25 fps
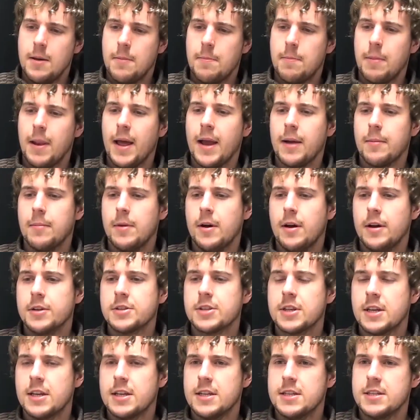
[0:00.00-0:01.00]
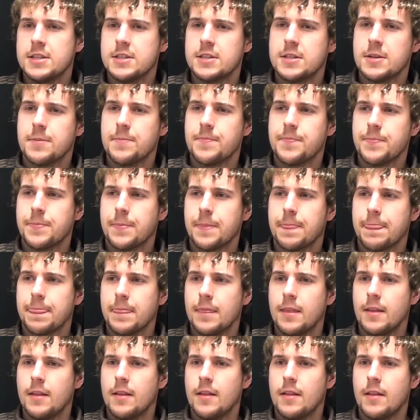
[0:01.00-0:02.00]
Black Mask is
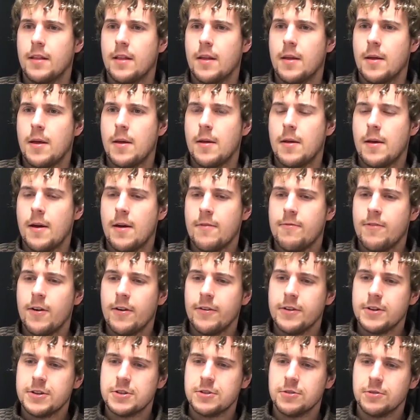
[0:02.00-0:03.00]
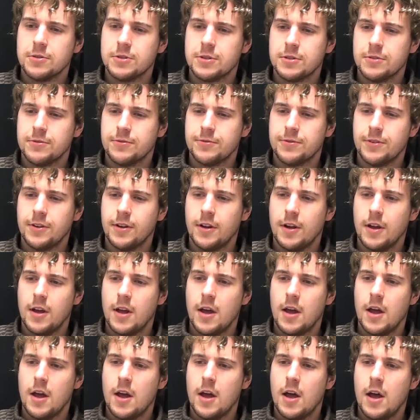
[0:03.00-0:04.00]
a very sort of
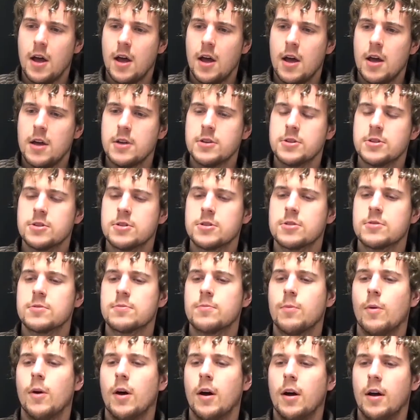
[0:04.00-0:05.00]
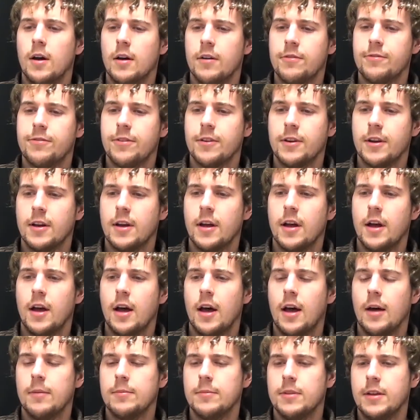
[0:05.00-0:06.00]
suave,
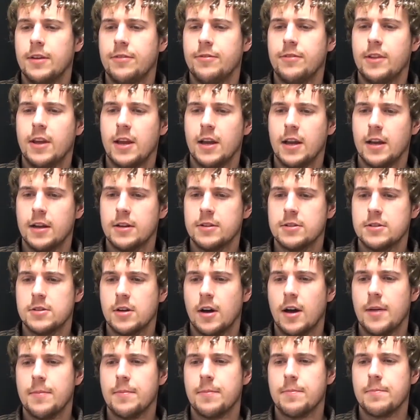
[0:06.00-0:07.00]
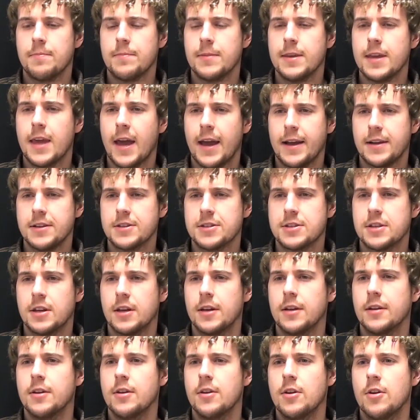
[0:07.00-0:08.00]
uplifting type gangster
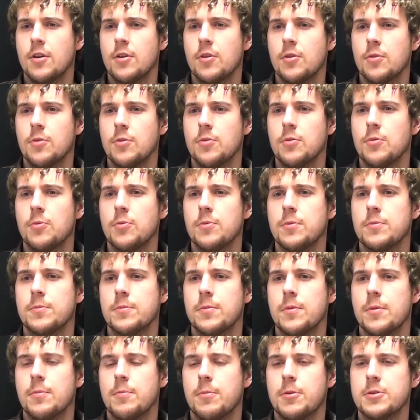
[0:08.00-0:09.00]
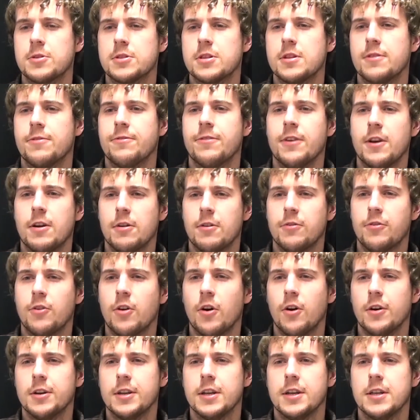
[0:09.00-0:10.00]
who puts the fear of
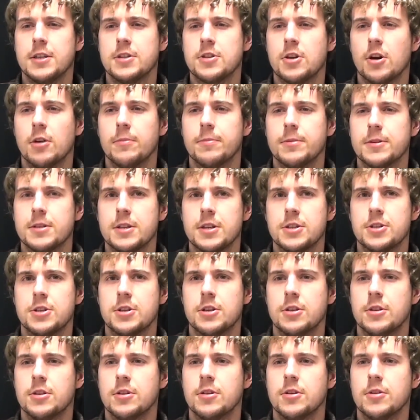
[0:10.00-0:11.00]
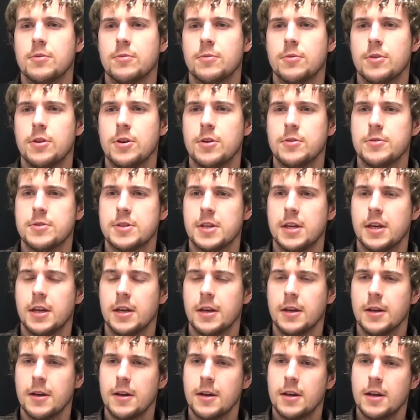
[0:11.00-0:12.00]
God in his competition
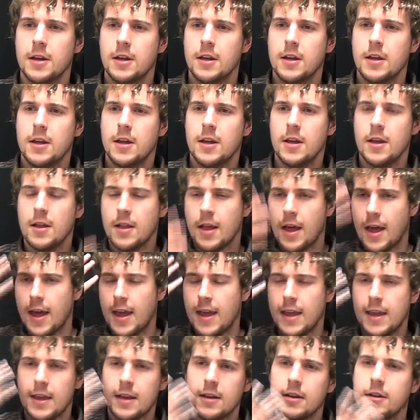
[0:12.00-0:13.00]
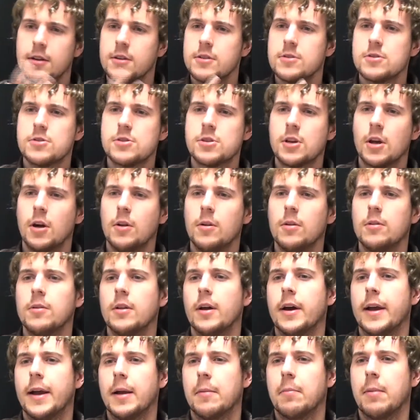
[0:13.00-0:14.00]
using a
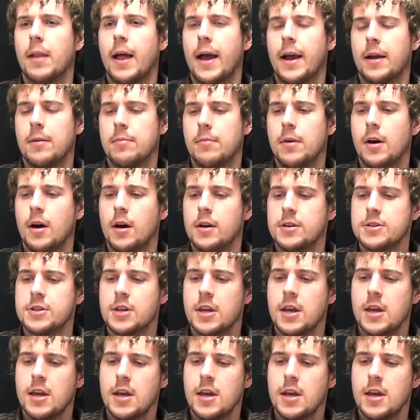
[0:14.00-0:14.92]
skull-like black mask.